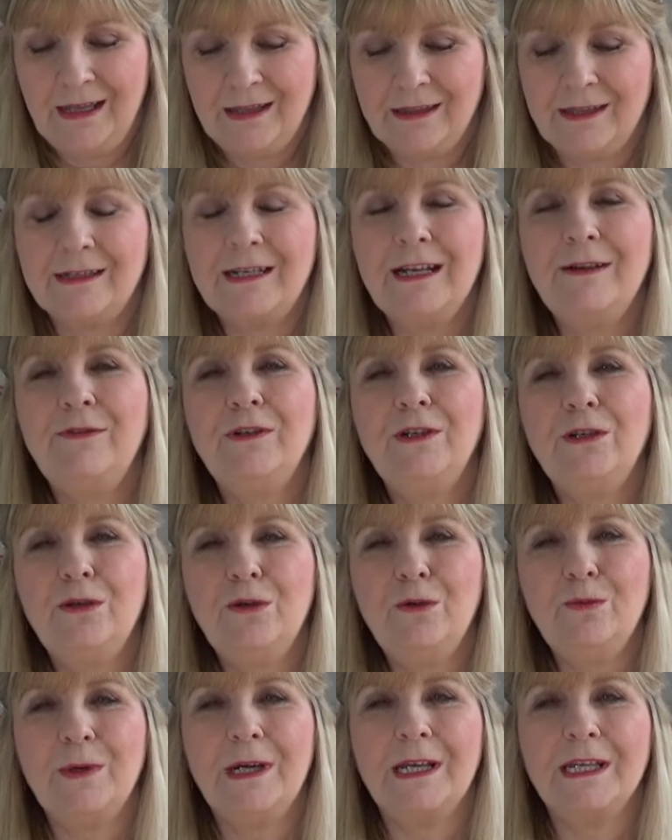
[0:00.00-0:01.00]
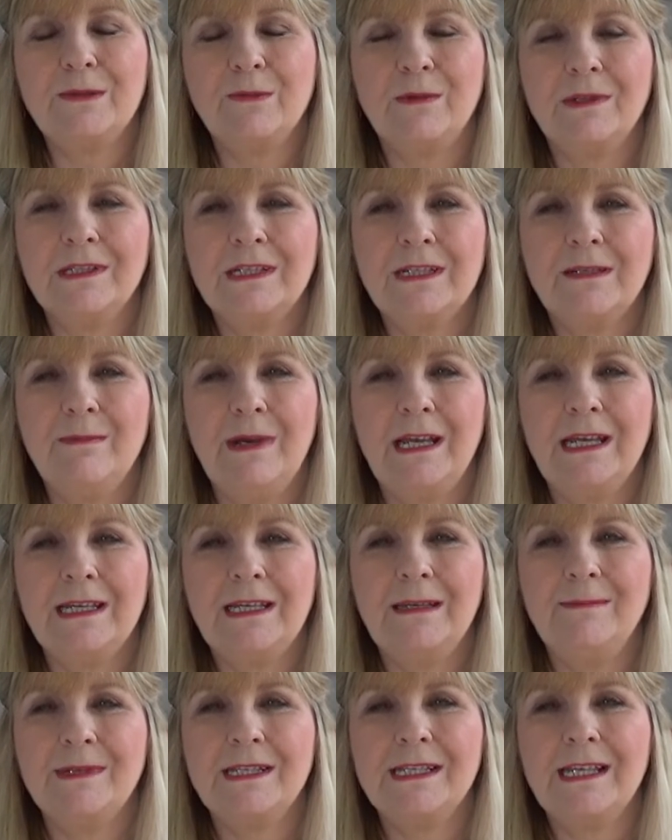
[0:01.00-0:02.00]
The devil always wants to make
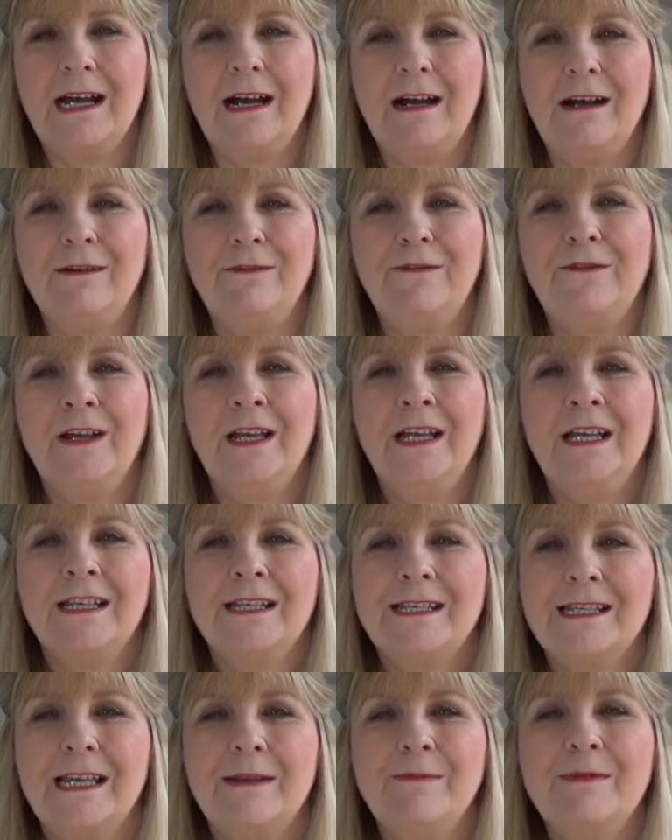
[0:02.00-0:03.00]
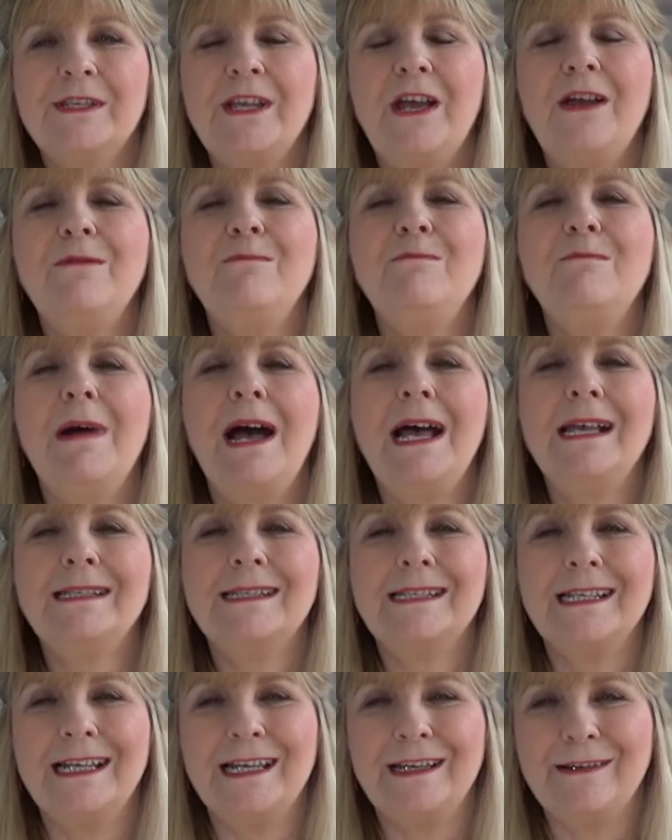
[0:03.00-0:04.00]
himself seem so
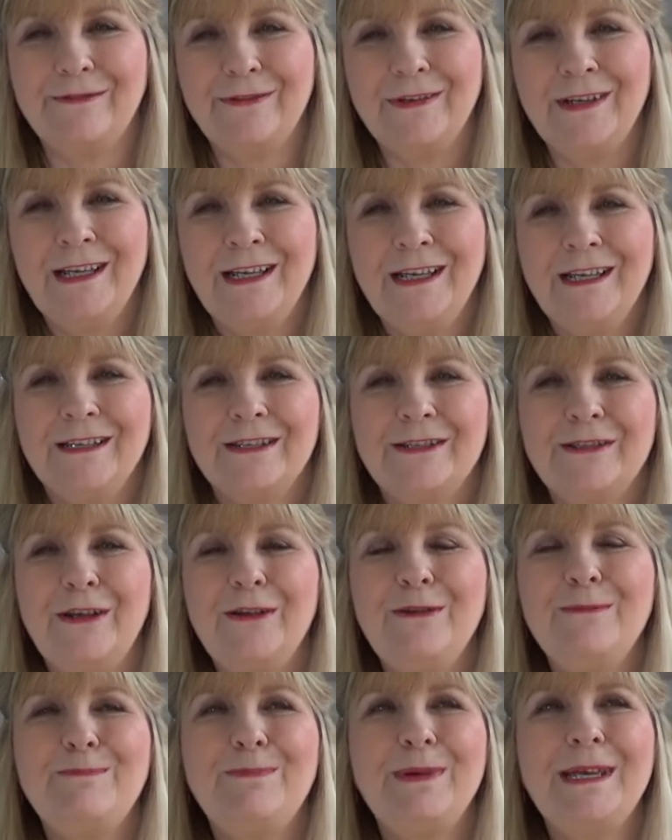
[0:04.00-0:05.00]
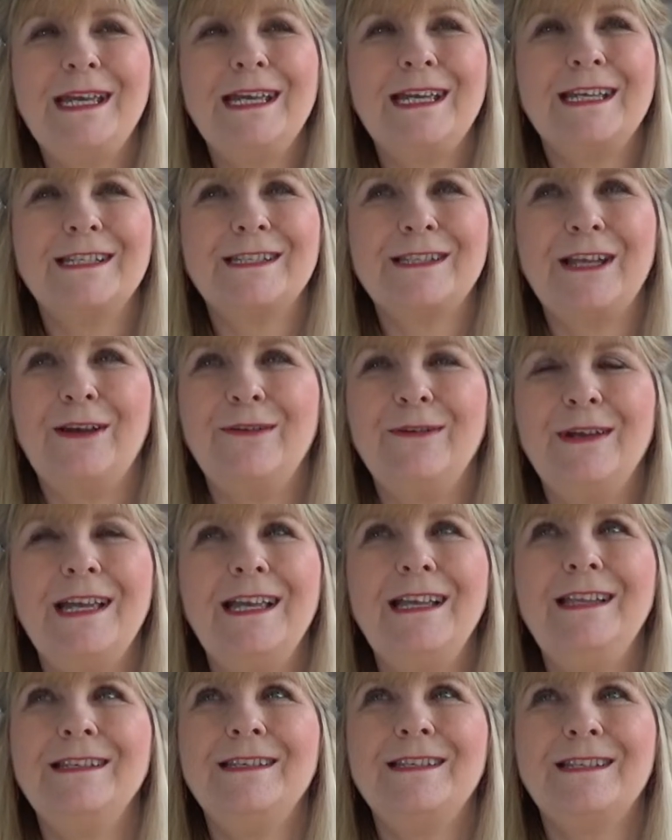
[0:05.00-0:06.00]
massive, so big, so
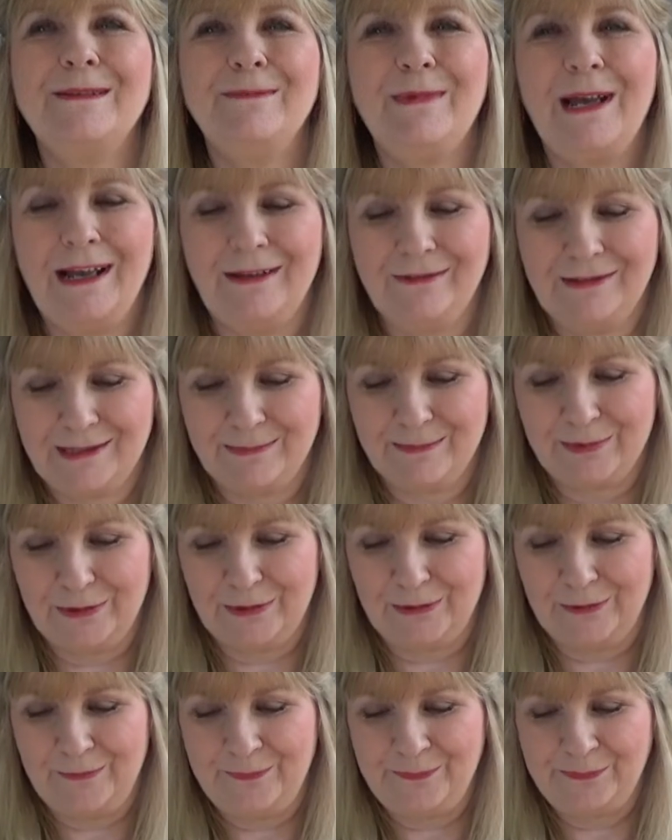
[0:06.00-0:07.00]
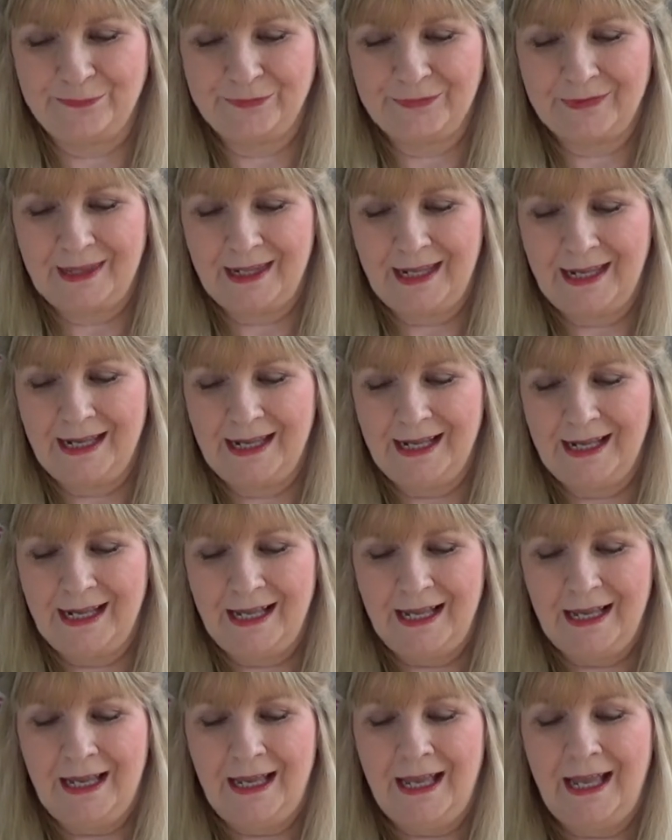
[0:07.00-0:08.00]
insurmountable,
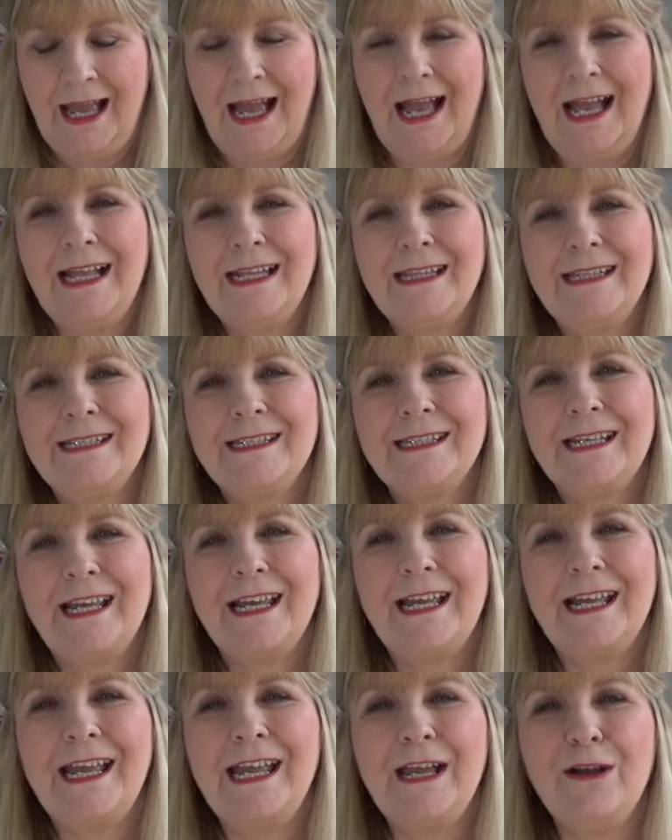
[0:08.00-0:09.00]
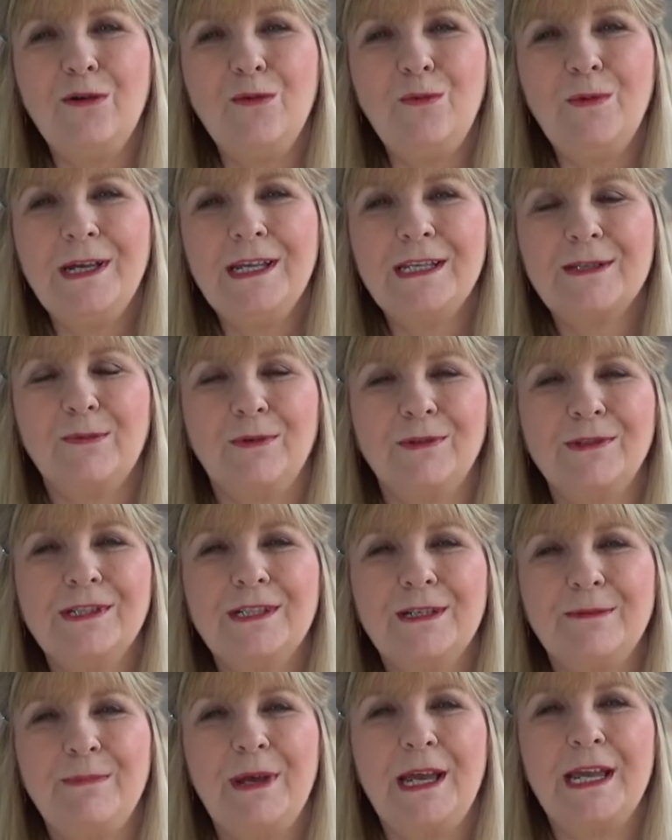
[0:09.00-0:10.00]
and he always wants
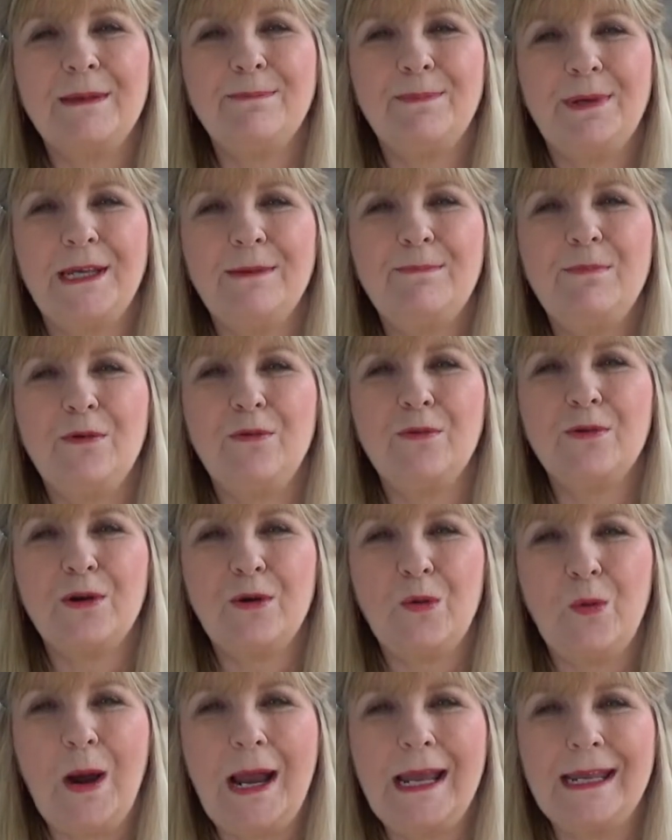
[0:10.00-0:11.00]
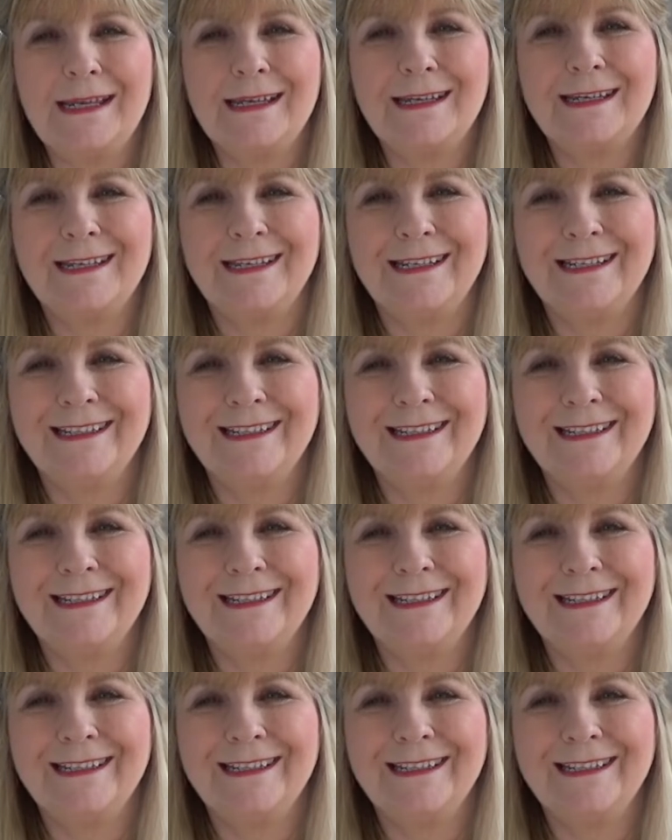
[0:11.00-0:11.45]
to make people quake.